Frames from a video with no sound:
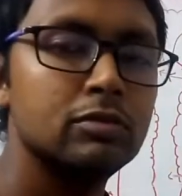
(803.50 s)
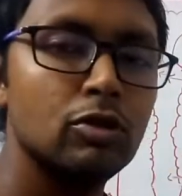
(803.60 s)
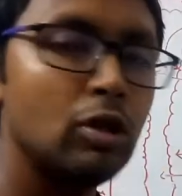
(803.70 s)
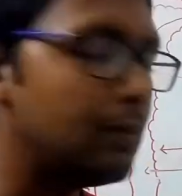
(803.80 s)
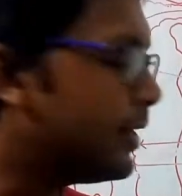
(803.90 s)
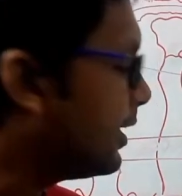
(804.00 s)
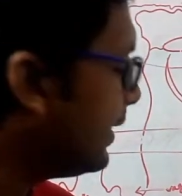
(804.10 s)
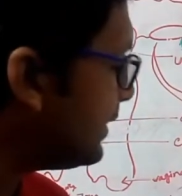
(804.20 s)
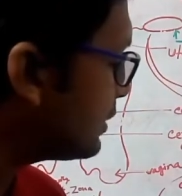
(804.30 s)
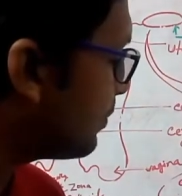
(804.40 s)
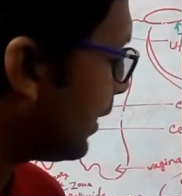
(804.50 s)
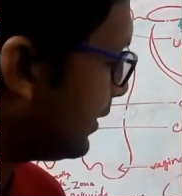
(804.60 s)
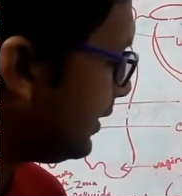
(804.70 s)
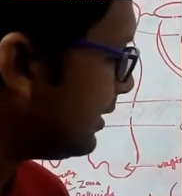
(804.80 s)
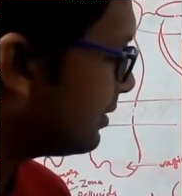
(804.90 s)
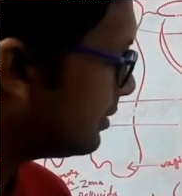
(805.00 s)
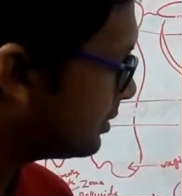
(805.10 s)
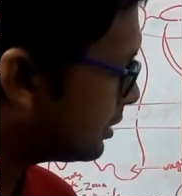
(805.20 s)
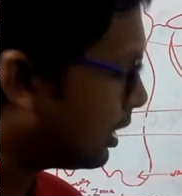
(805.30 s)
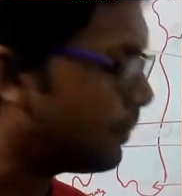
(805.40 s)
will be released by the
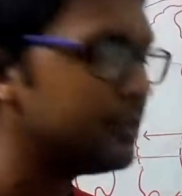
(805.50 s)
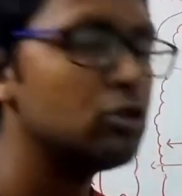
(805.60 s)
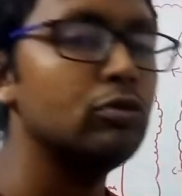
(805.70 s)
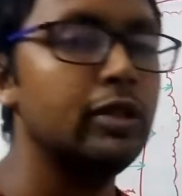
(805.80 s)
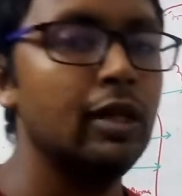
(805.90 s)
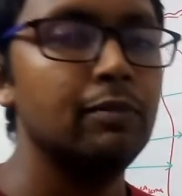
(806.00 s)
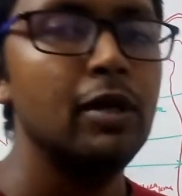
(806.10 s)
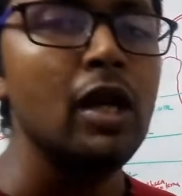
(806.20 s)
corpus luteum.